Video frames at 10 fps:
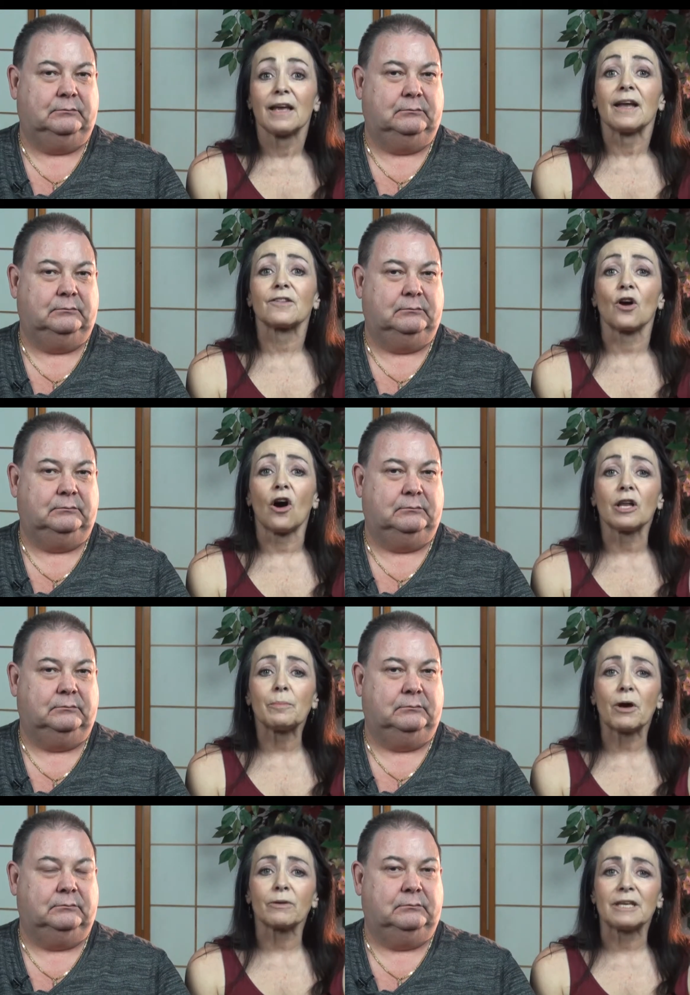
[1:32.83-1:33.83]
Speaker 1: It's all
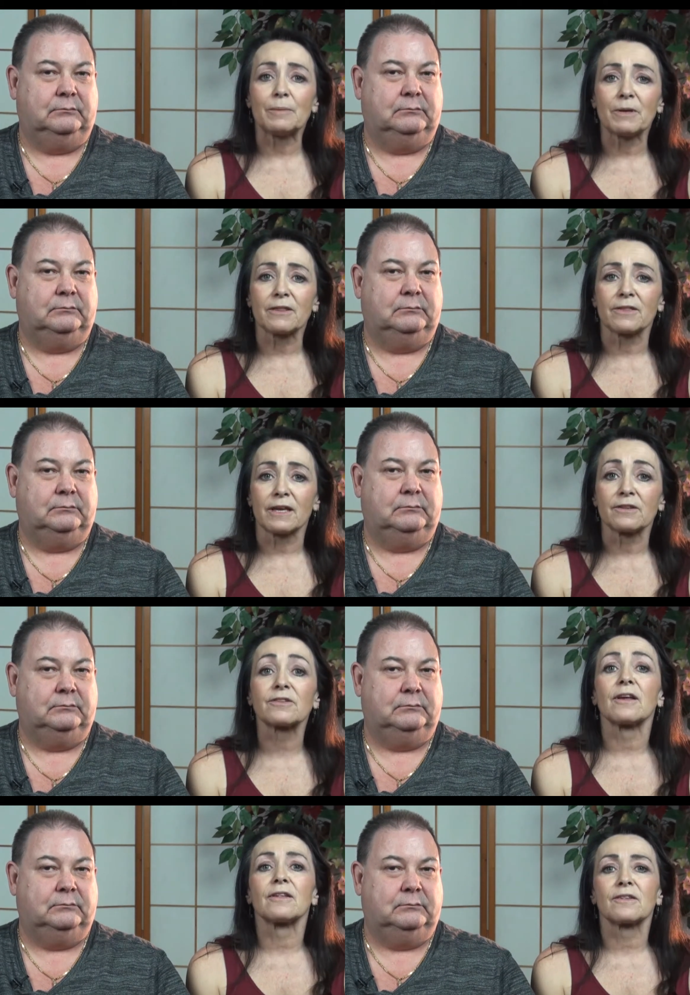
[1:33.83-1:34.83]
about keeping
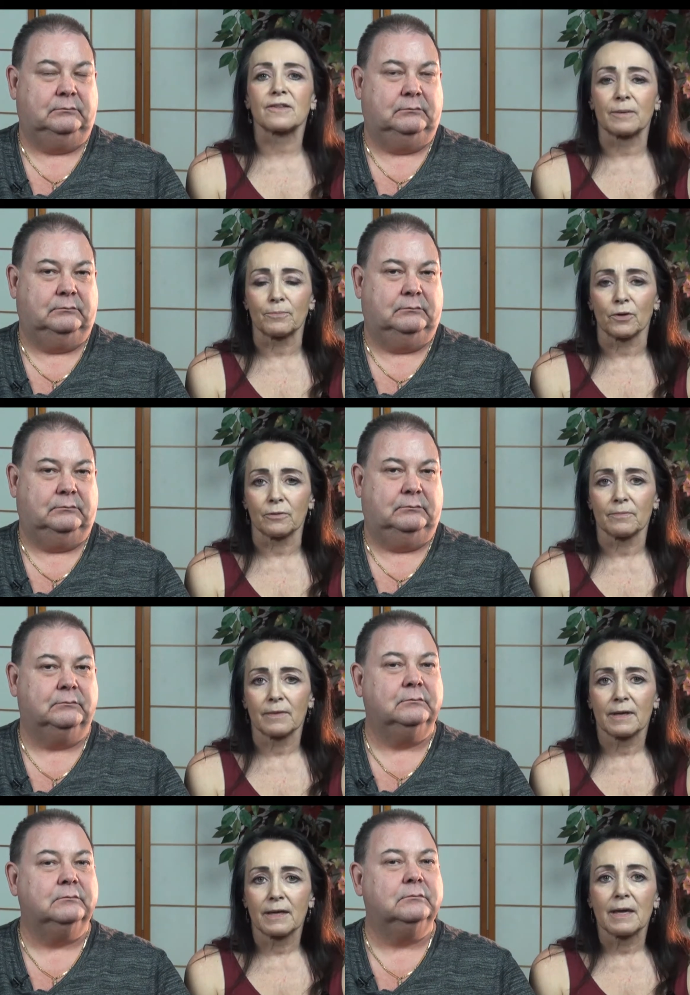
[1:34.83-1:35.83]
things simple.
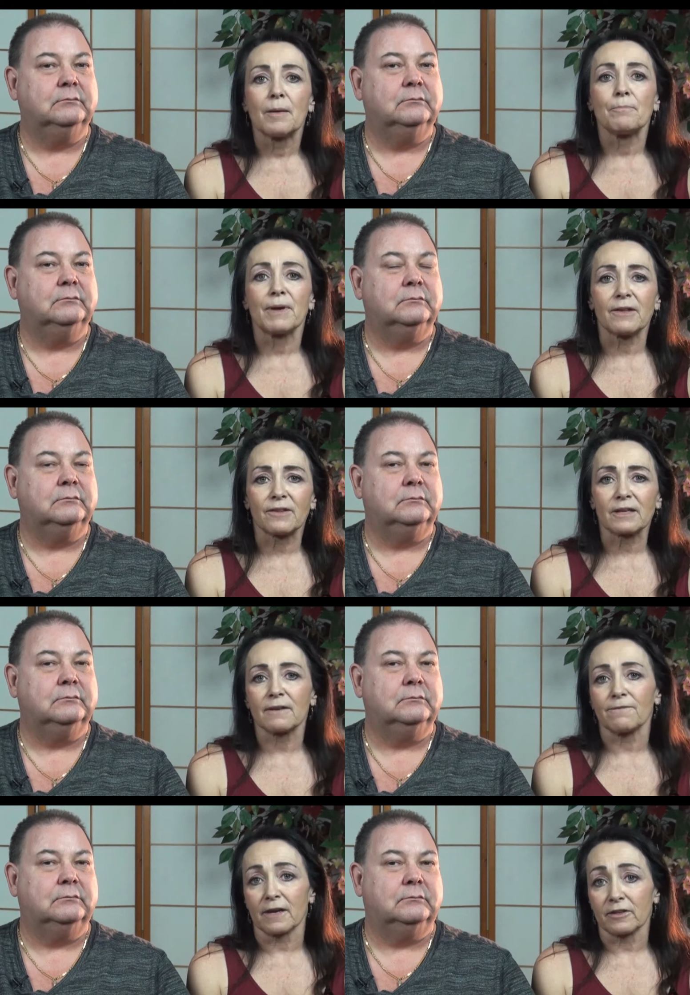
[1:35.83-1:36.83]
Basic
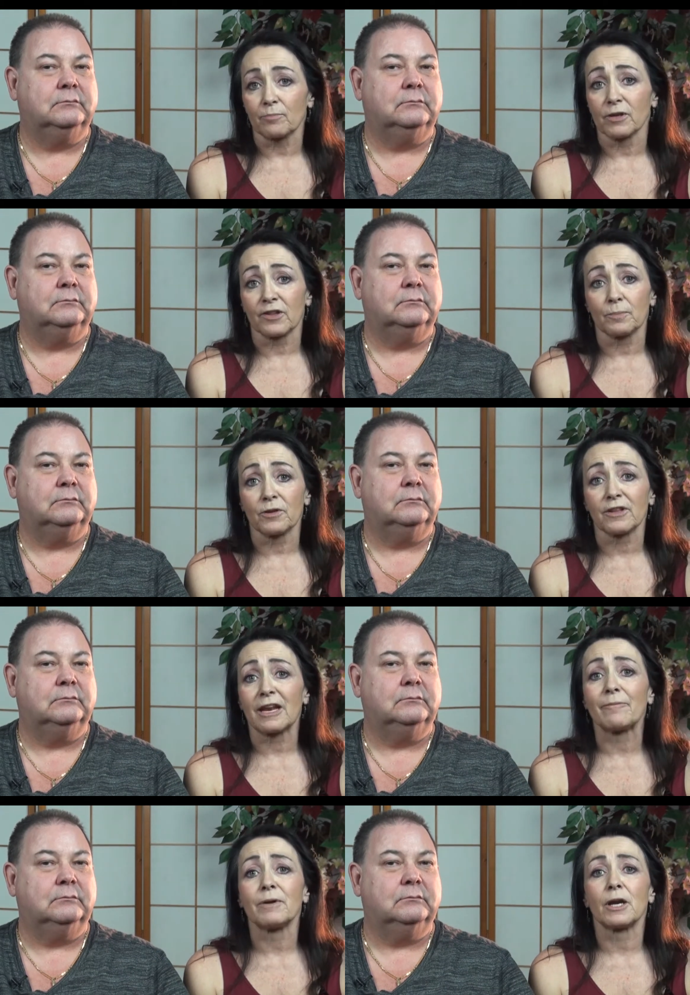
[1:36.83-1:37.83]
effective principles that
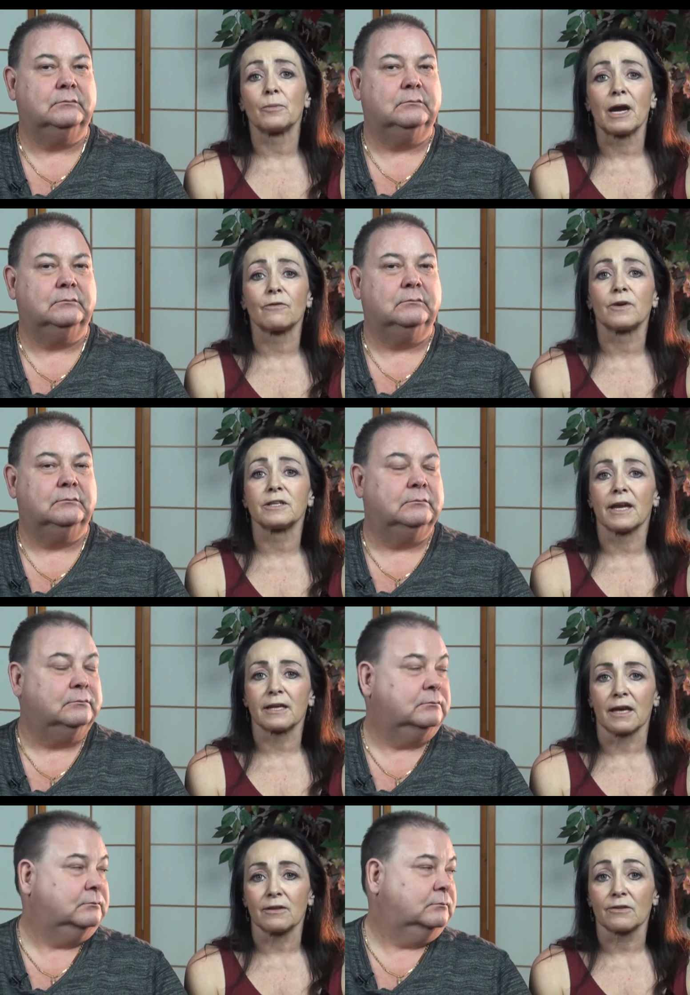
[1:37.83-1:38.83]
have been around for
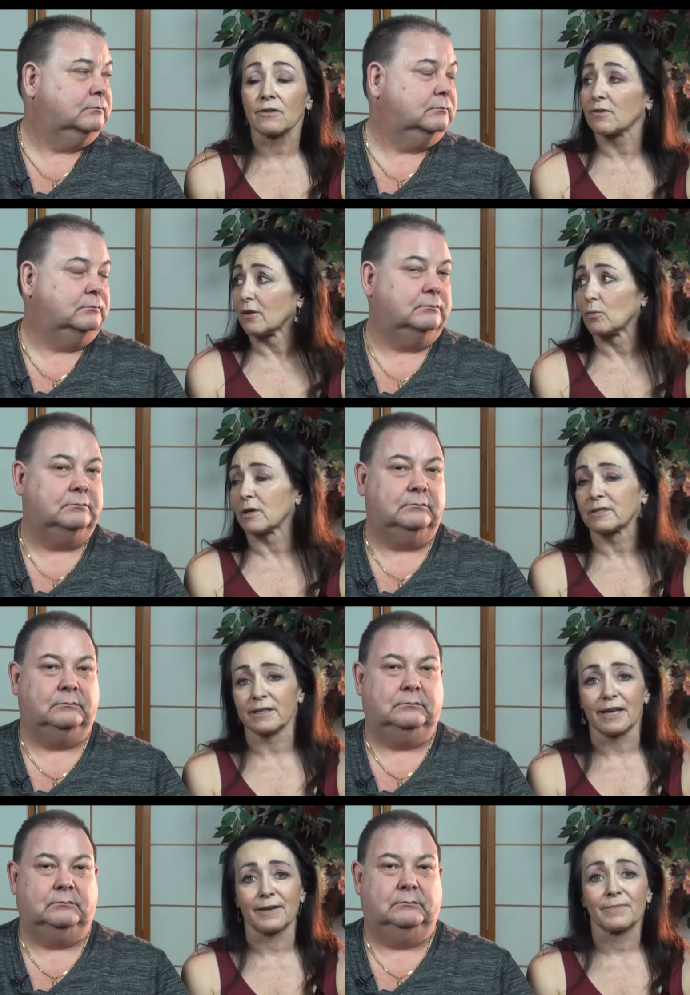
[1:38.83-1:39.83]
decades still work
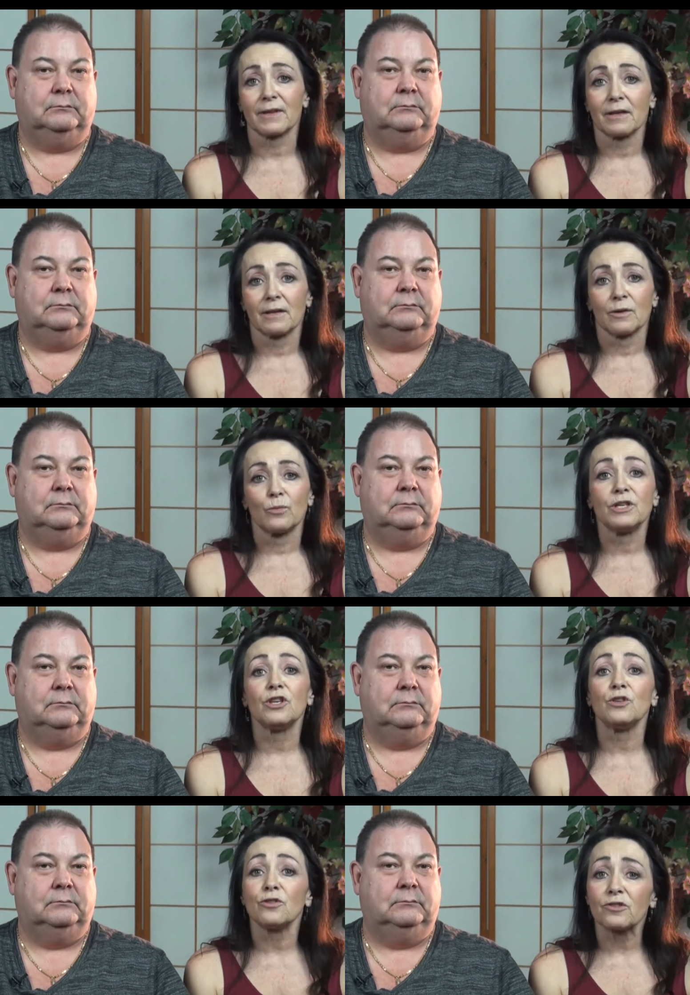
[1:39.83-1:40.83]
today when
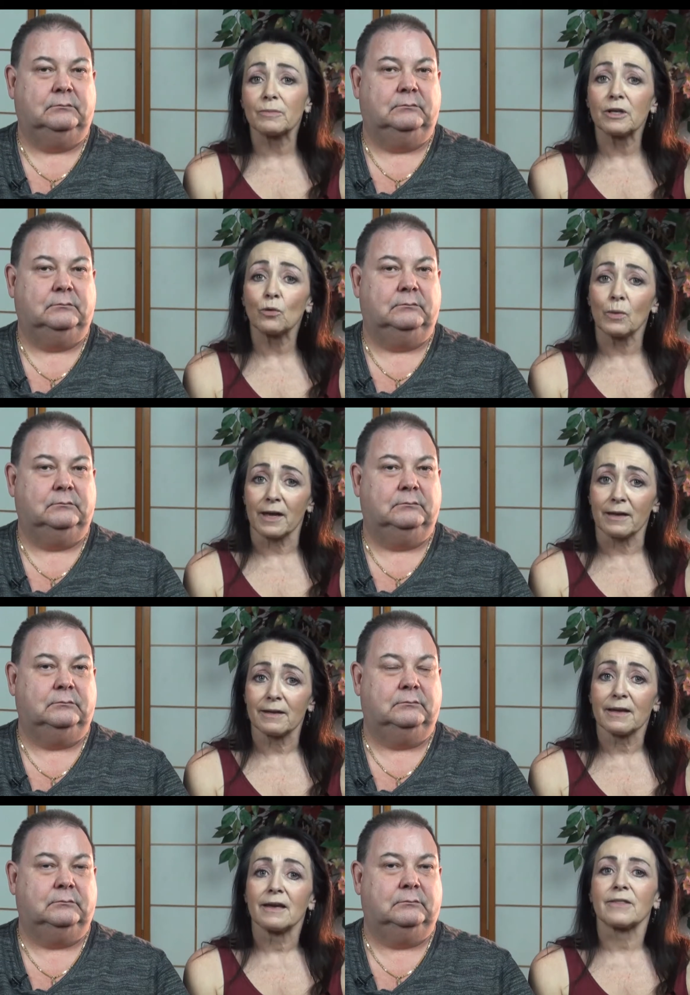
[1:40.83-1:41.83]
you use them in a
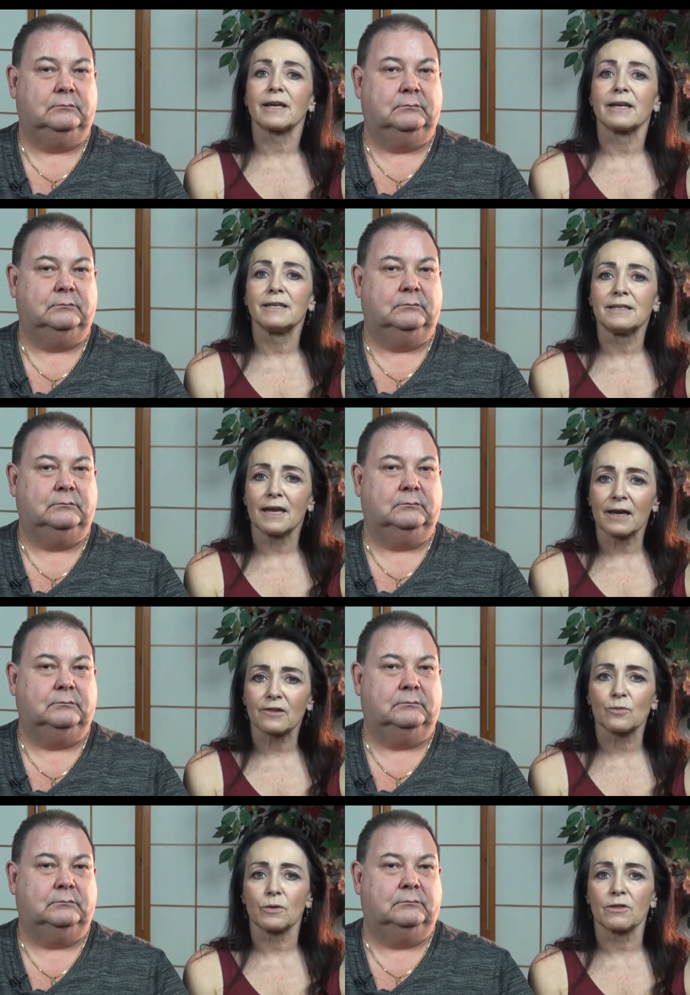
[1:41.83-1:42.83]
way that
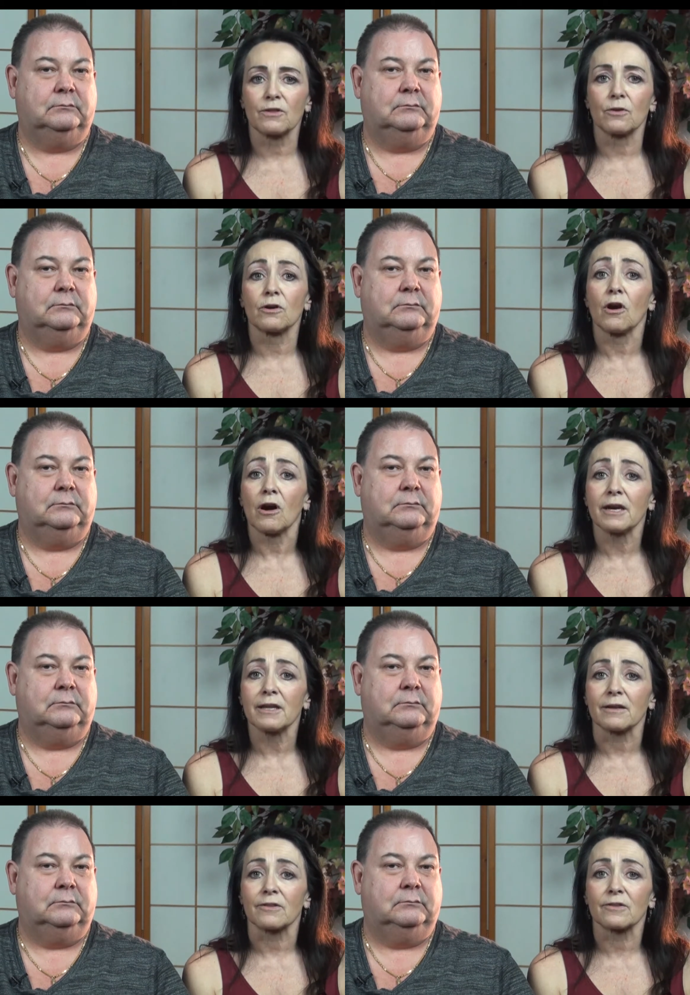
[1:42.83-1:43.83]
connects with your
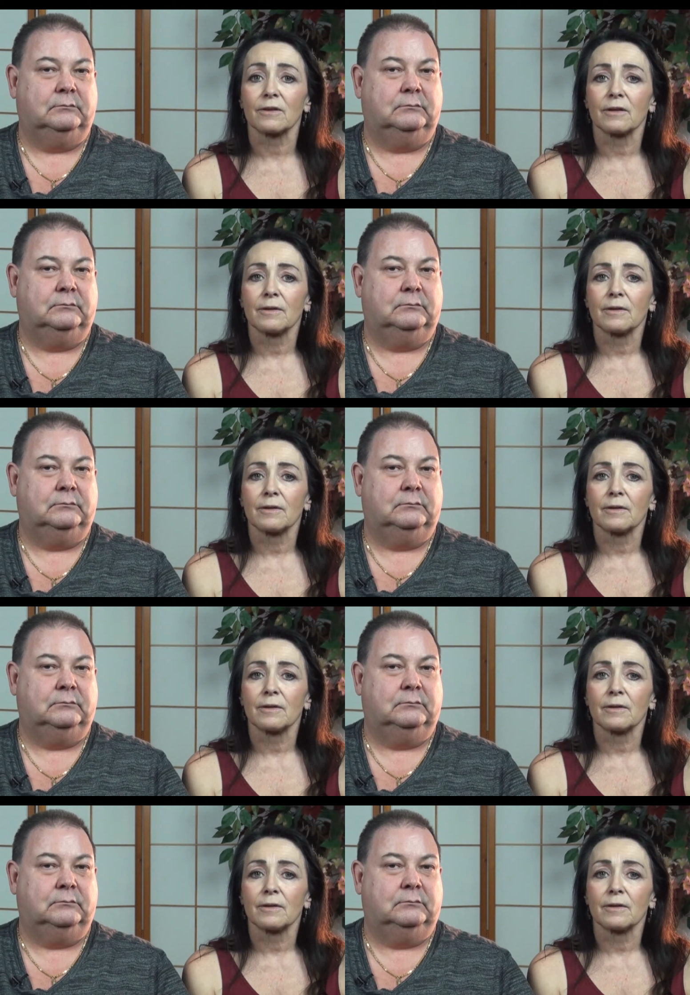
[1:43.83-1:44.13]
audience.